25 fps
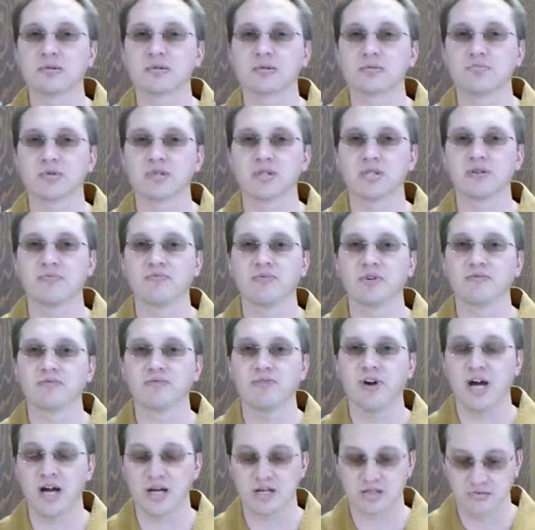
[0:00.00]
specific
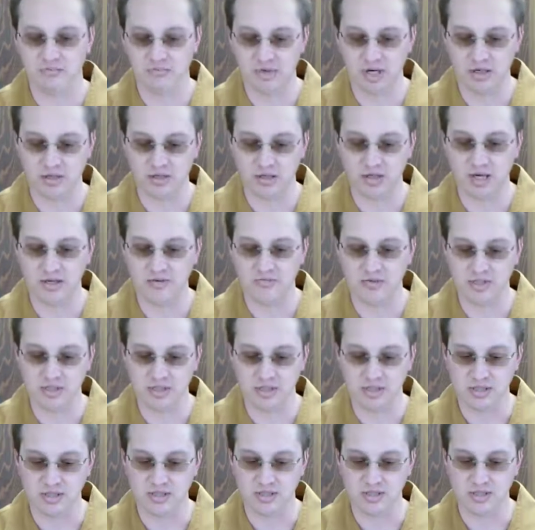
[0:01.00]
facts about life
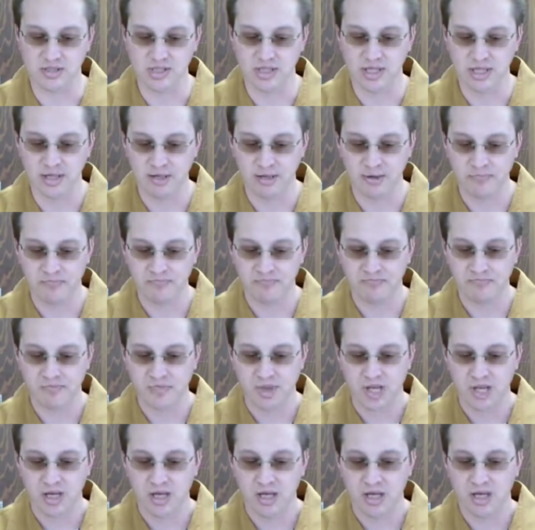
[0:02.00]
sentences.
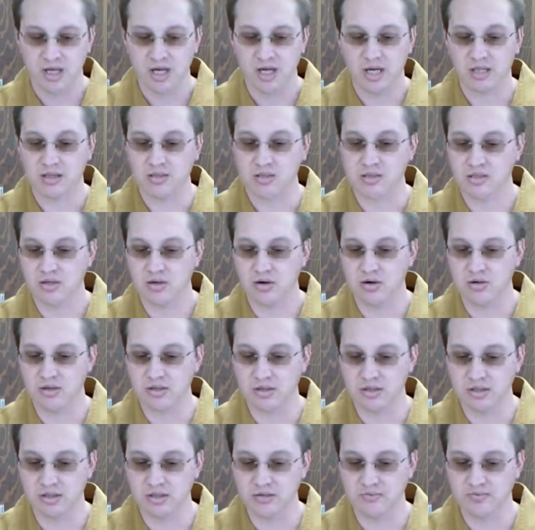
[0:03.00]
At the
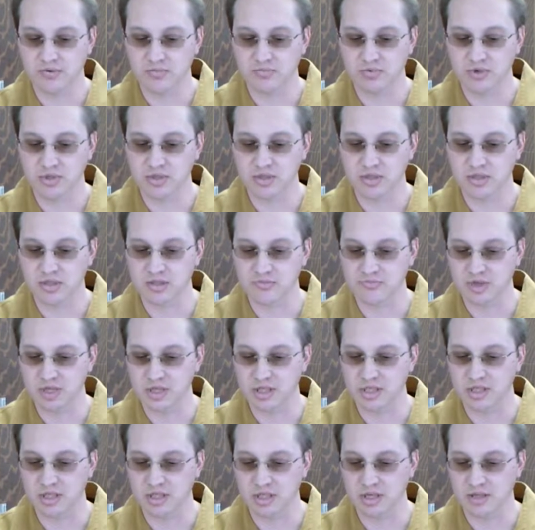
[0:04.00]
start of the prison
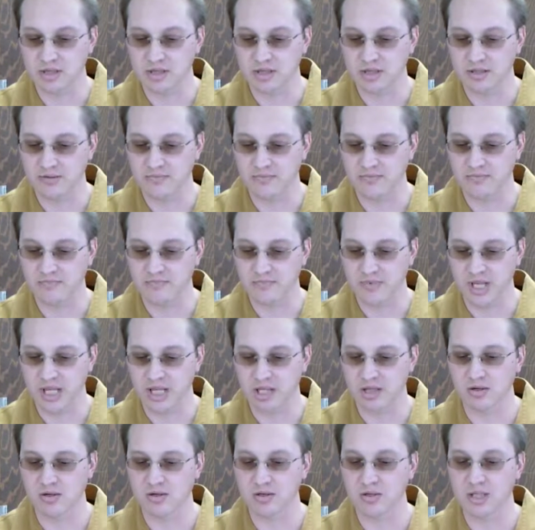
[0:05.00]
expansion era, in
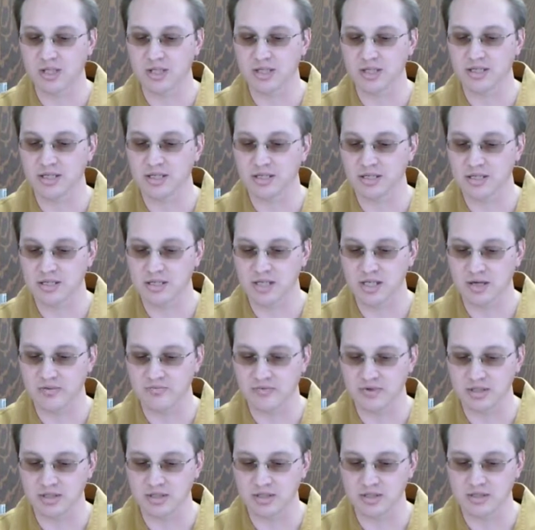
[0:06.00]
the early
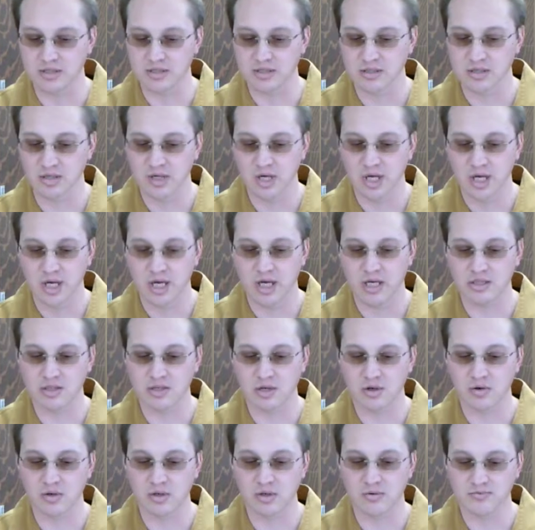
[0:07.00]
1970s, a
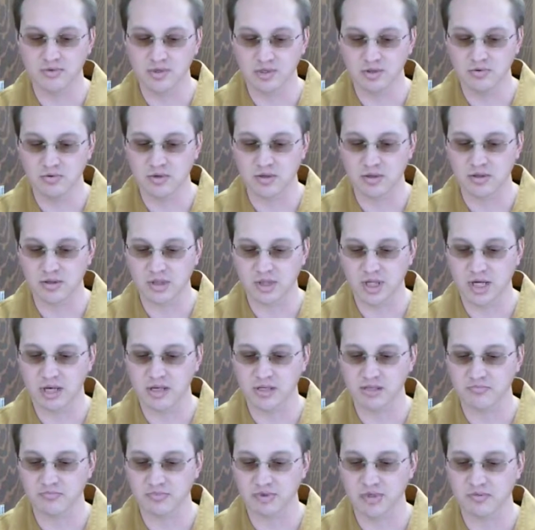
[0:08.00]
total of
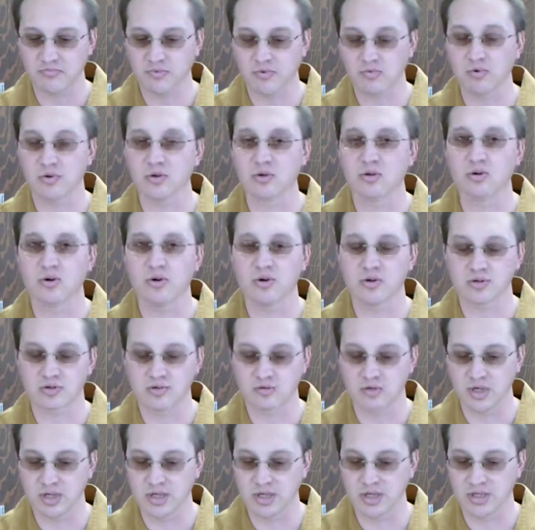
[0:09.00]
200,000 people were
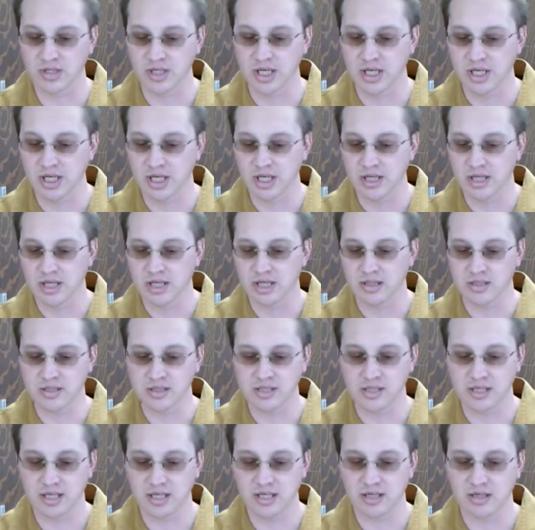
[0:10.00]
incarcerated in the
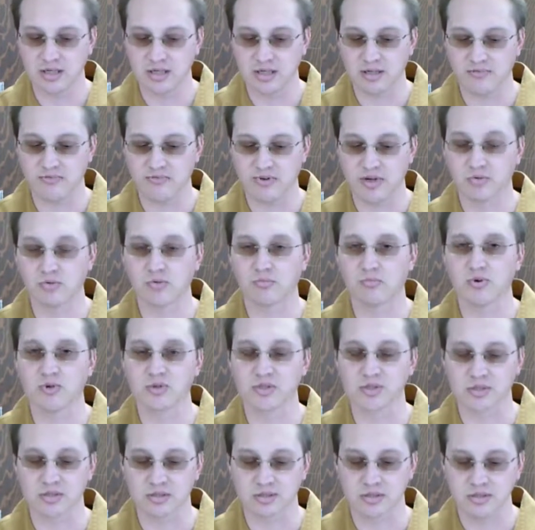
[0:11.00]
state and federal
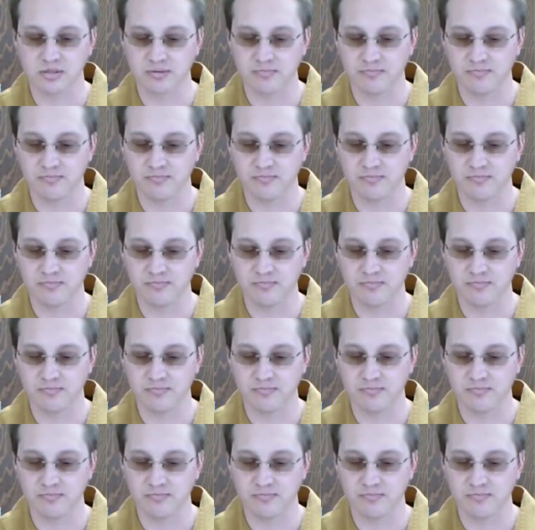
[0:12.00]
prisons.